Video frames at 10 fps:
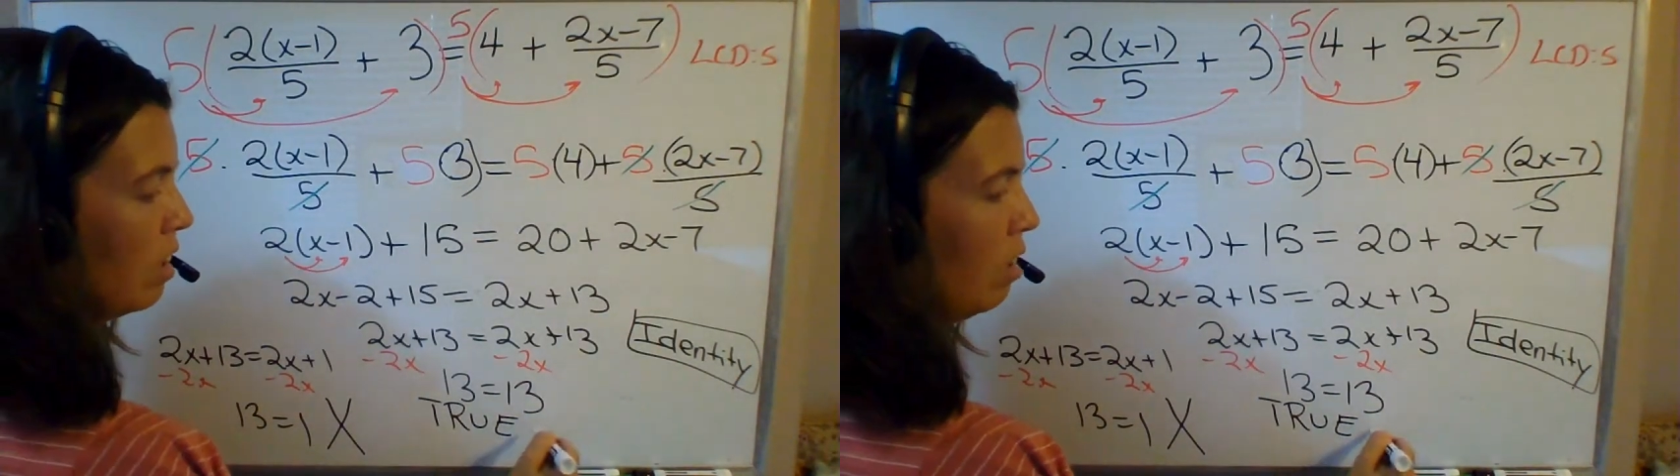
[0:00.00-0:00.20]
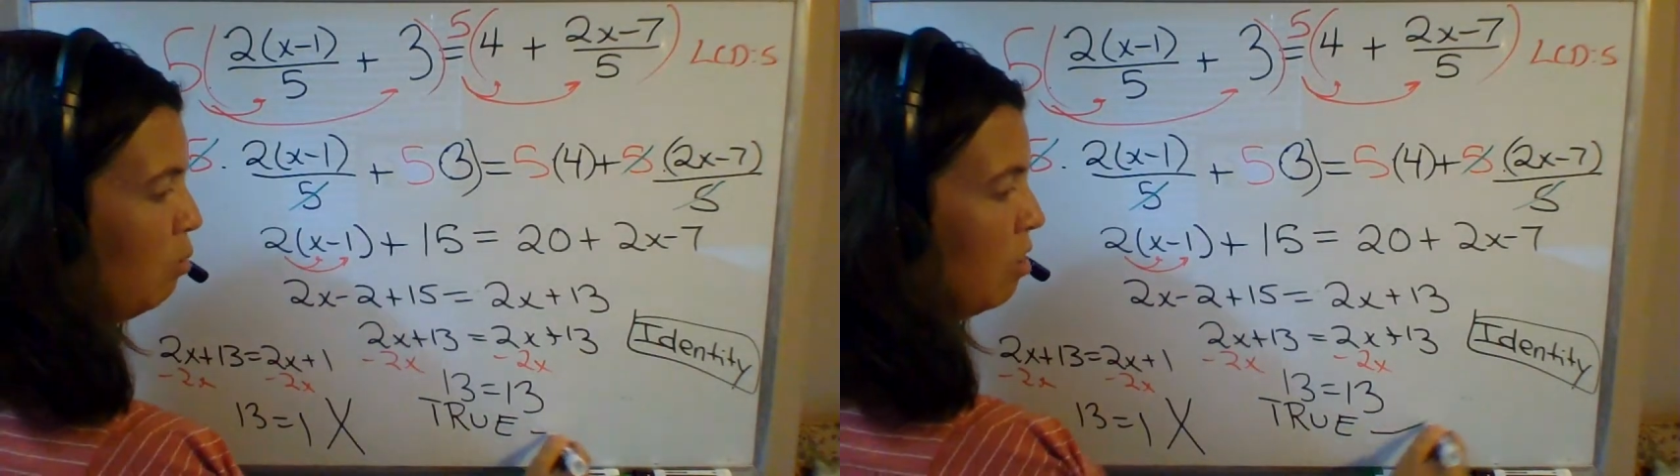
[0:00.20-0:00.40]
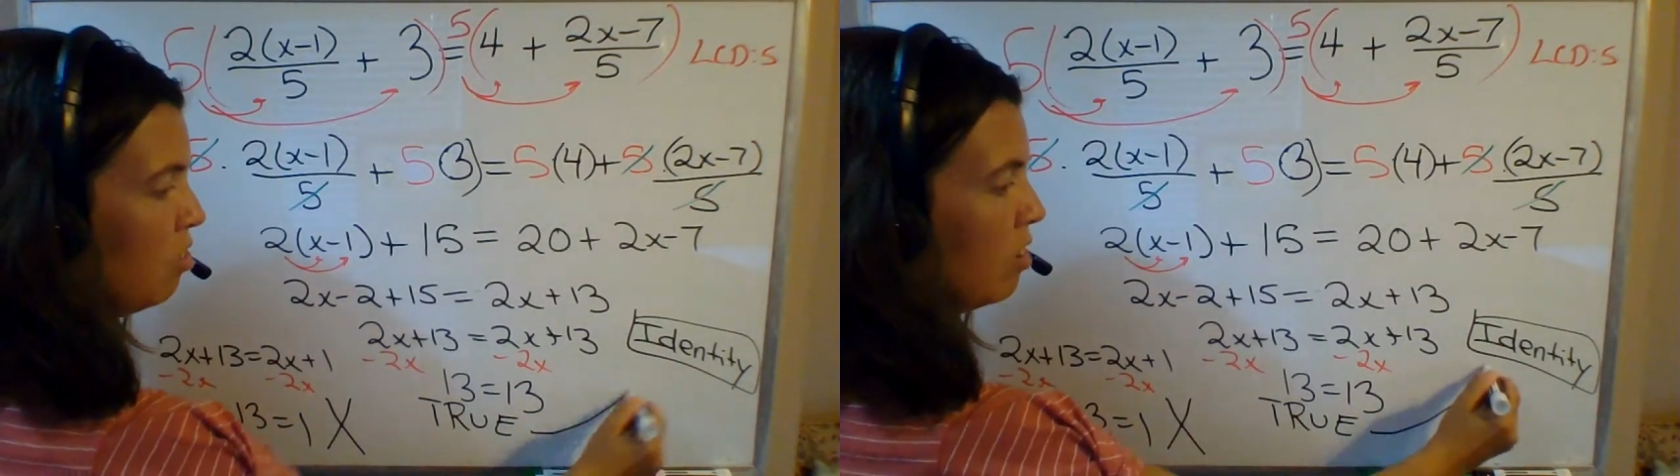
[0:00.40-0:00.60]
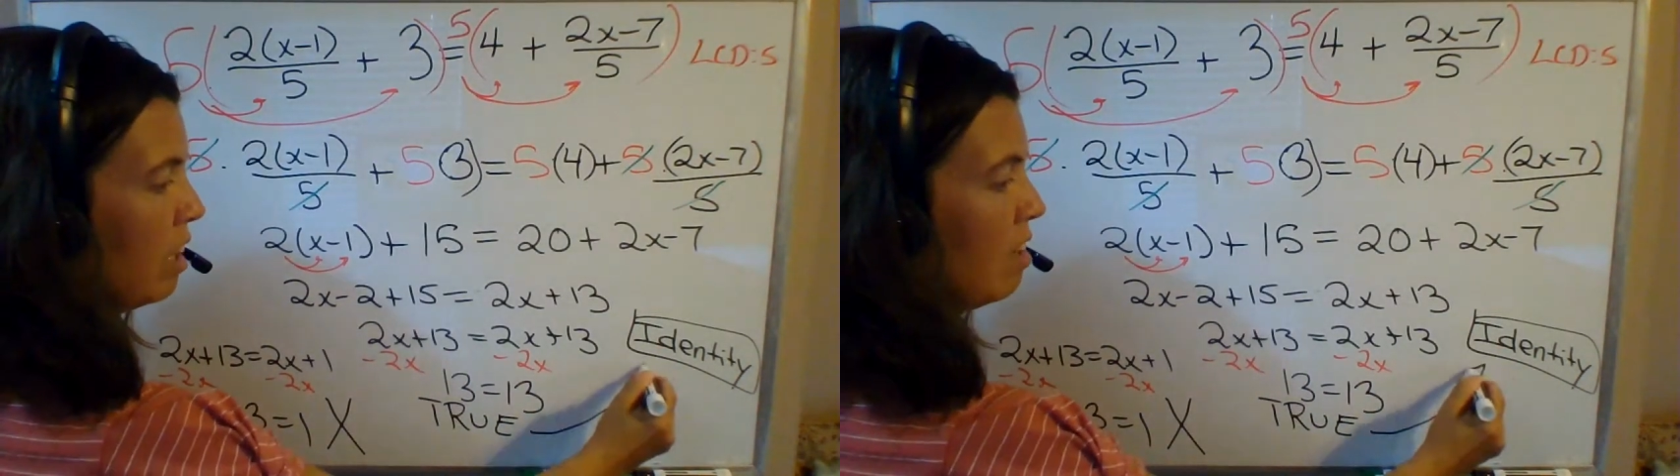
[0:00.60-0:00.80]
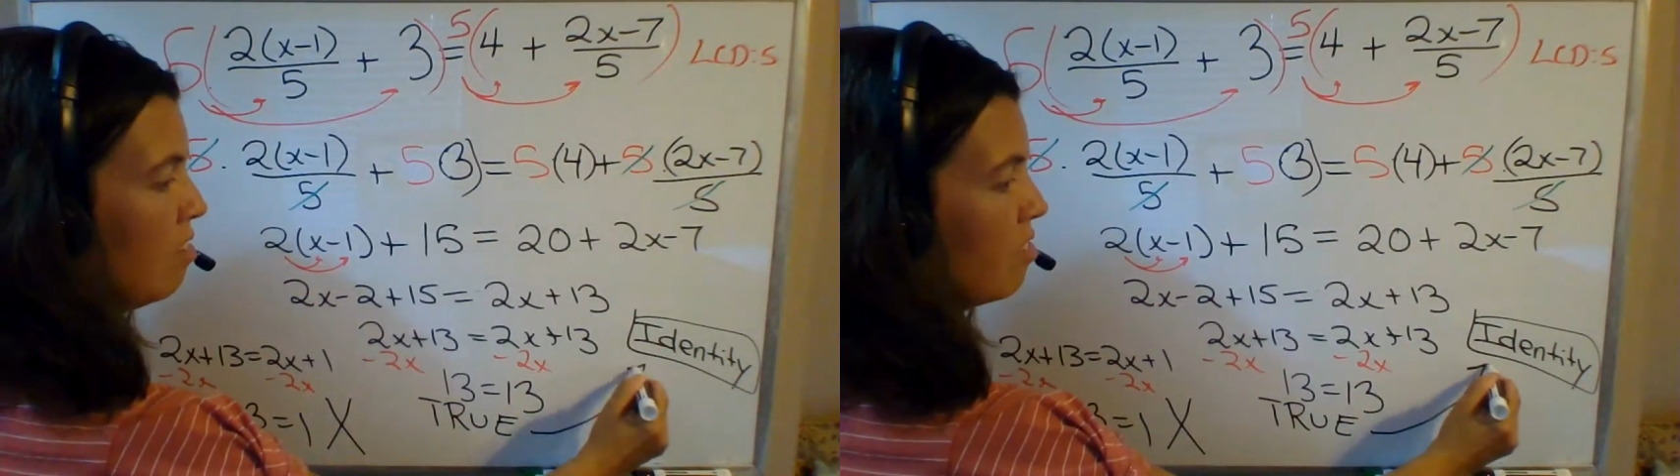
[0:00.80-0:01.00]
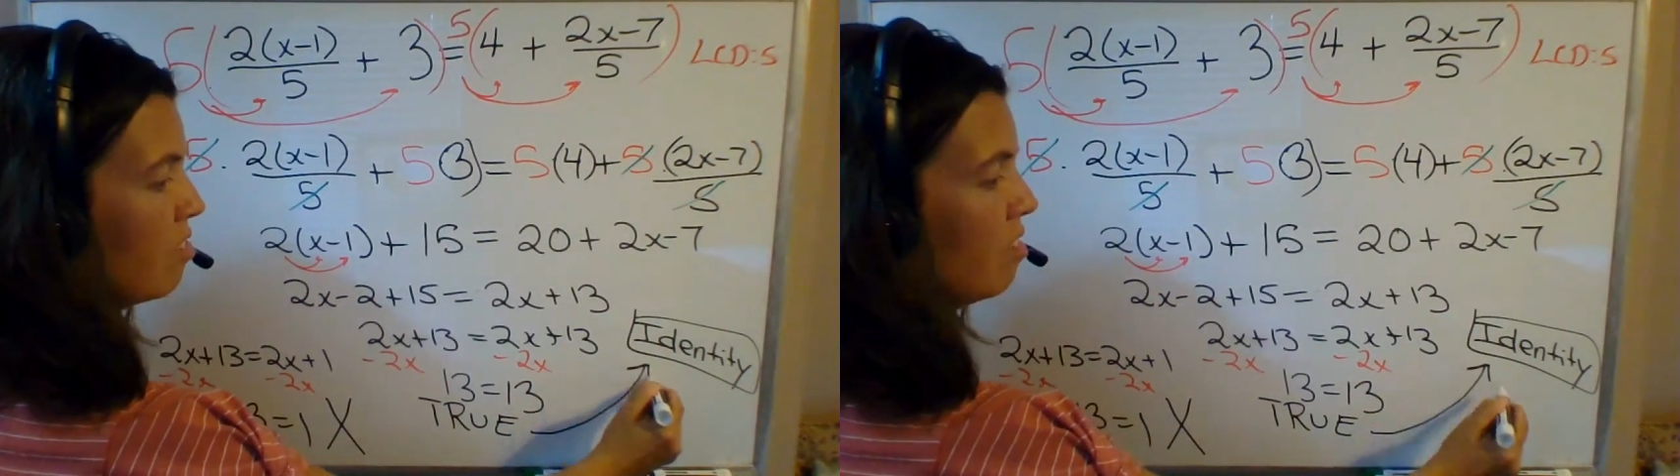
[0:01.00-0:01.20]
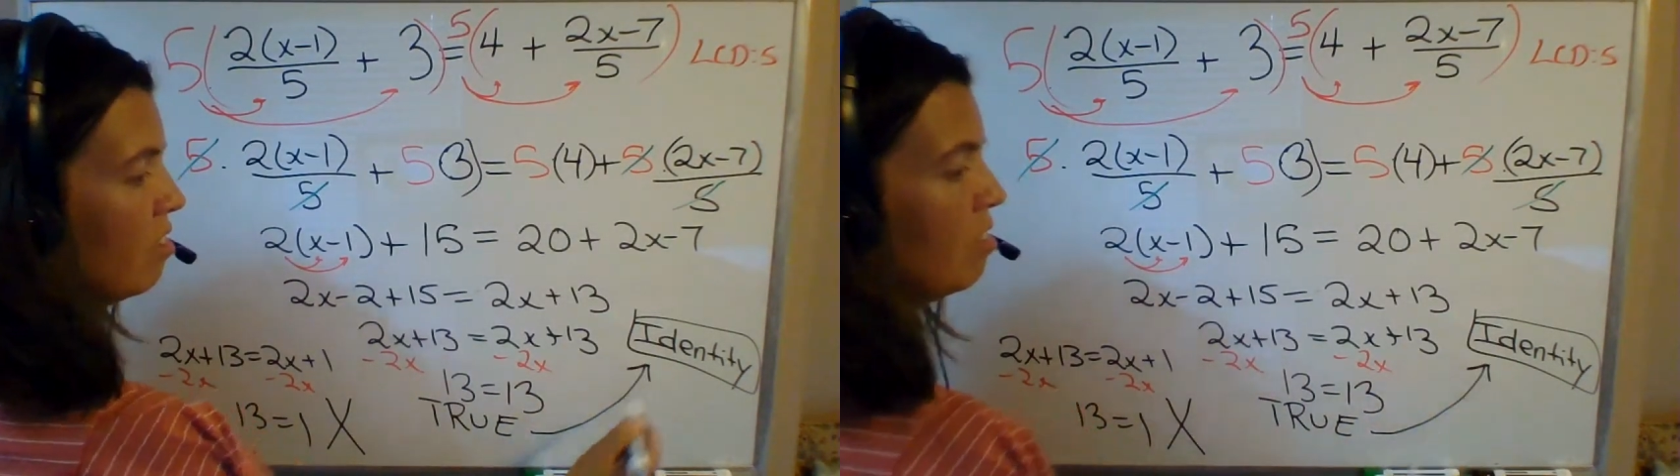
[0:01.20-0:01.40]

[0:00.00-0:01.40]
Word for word: in which case